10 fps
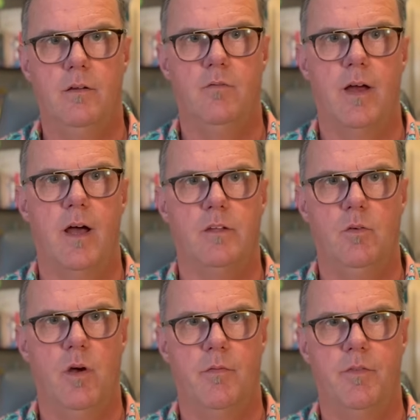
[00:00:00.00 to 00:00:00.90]

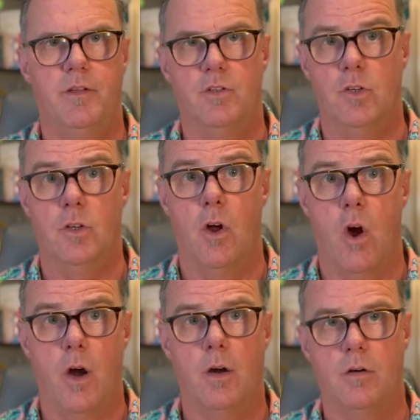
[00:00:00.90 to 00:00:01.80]
value of the
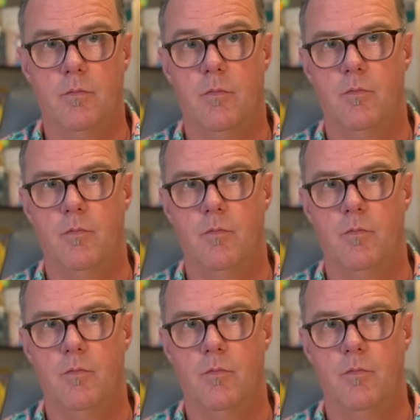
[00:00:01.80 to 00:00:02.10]
dinar